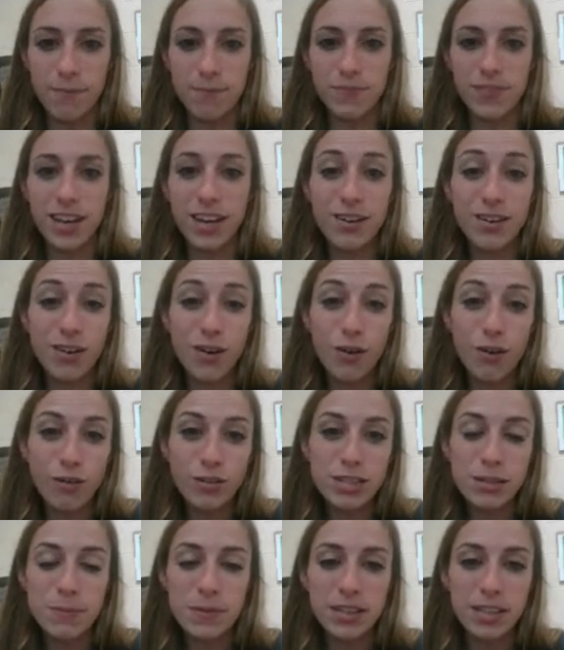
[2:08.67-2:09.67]
And
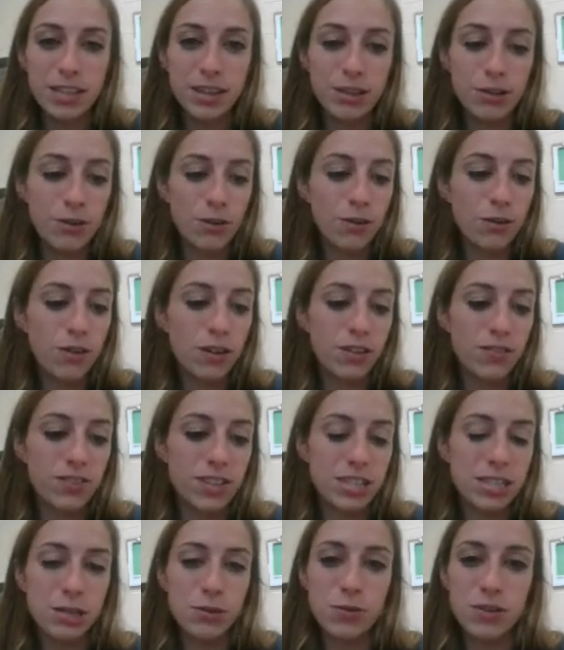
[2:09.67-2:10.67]
ultimately, the goal
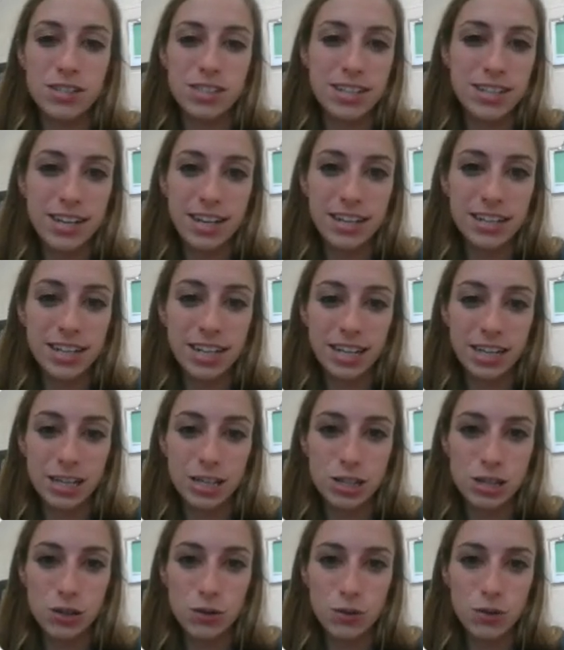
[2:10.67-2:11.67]
of this course and any
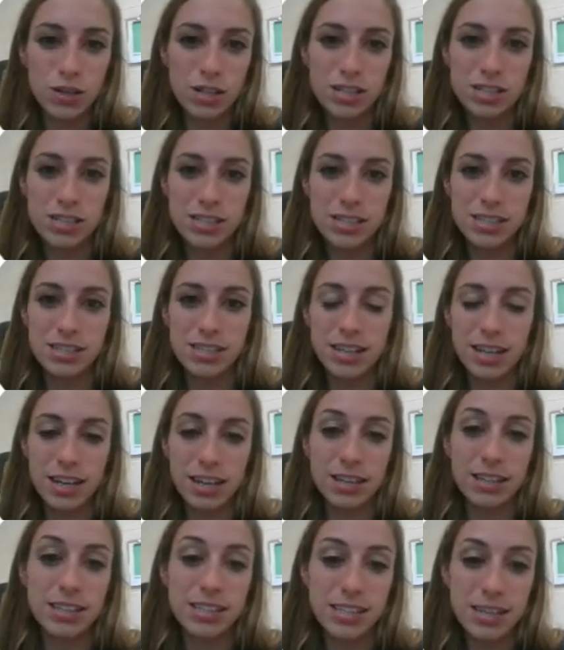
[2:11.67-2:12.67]
English course,
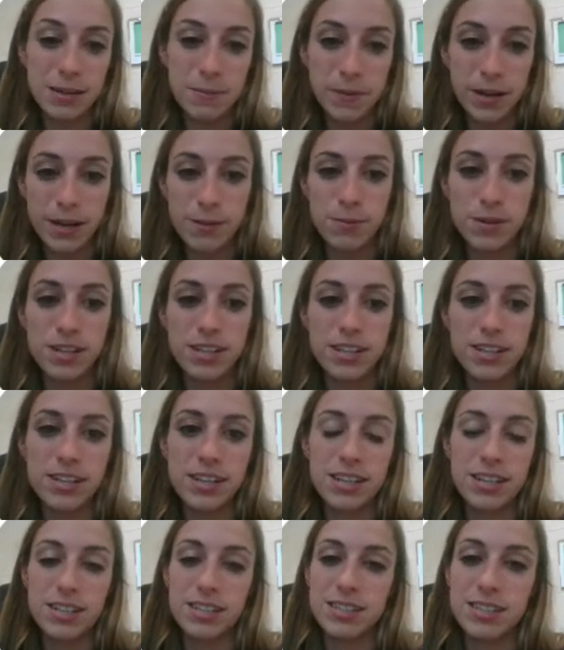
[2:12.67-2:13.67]
at least in my
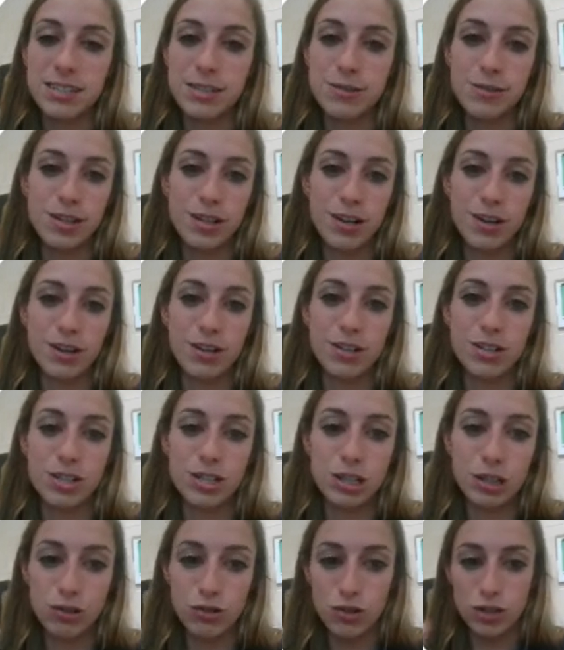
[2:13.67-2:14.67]
opinion, is to
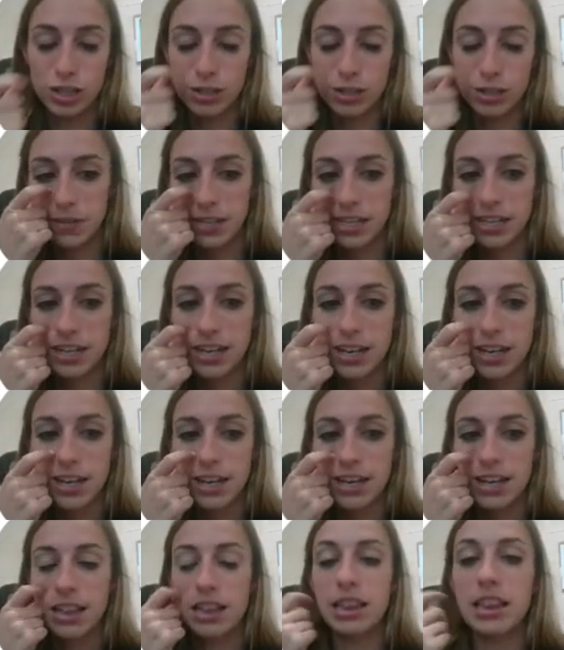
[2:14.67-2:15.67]
encourage children to be
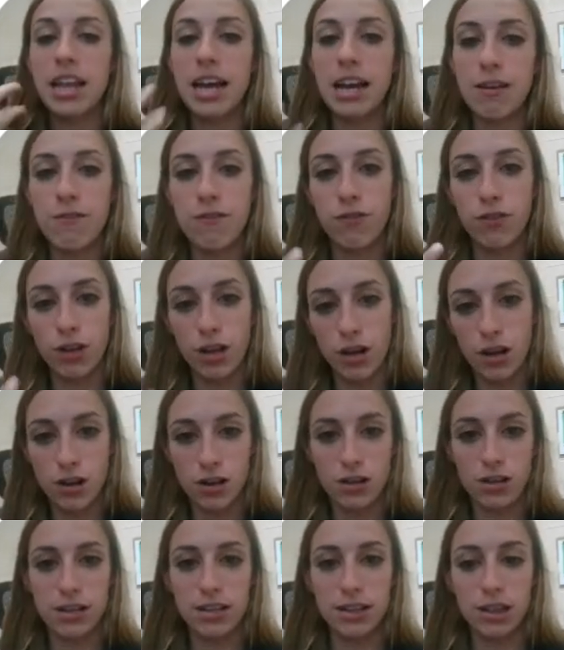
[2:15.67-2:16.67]

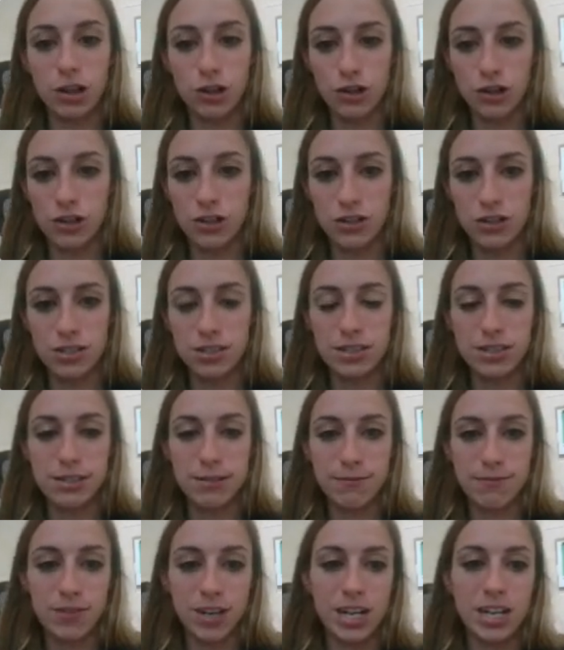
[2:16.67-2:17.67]
lifelong
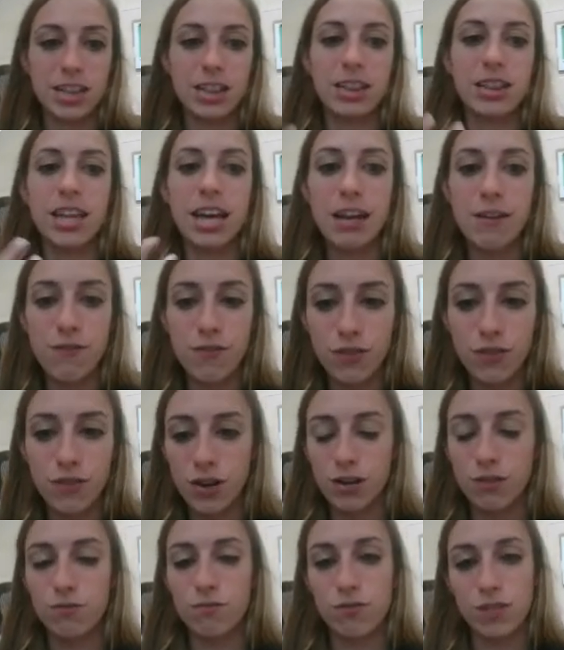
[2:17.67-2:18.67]
learners, right?
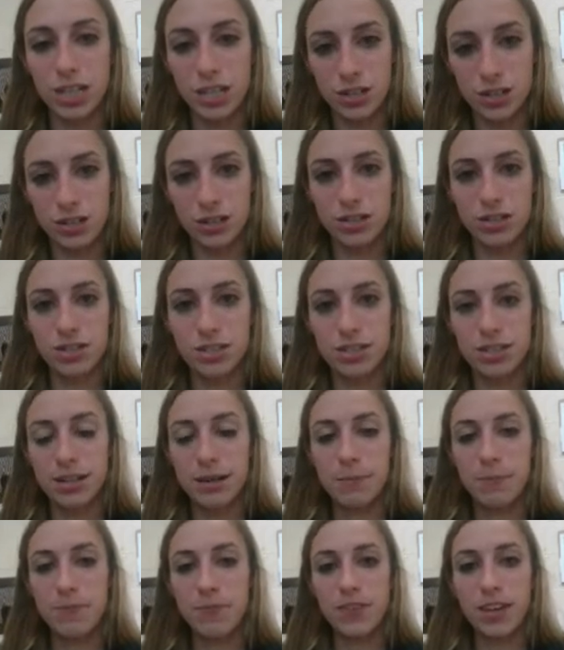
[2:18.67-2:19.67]
Lifelong
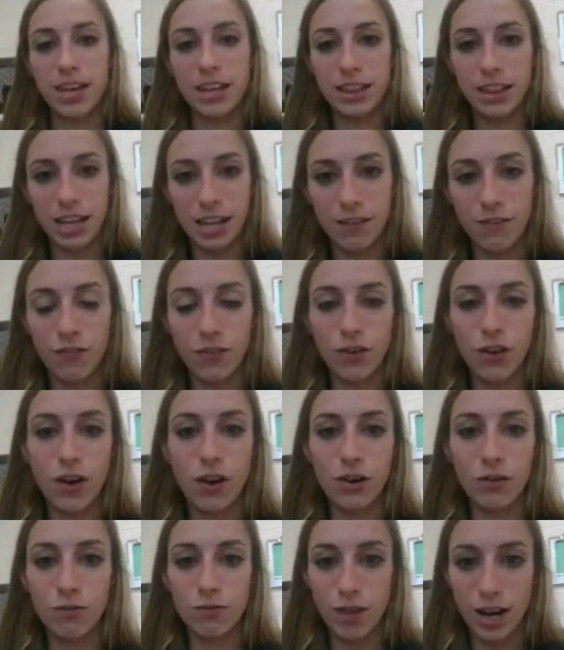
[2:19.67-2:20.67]
readers and
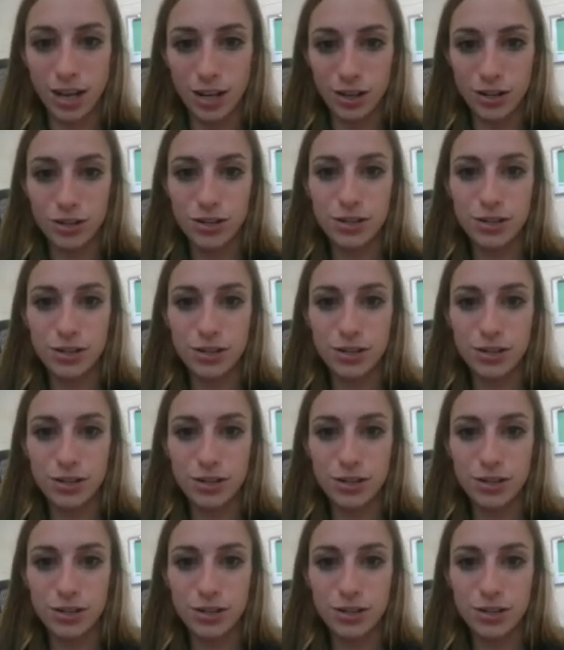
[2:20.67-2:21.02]
lifelong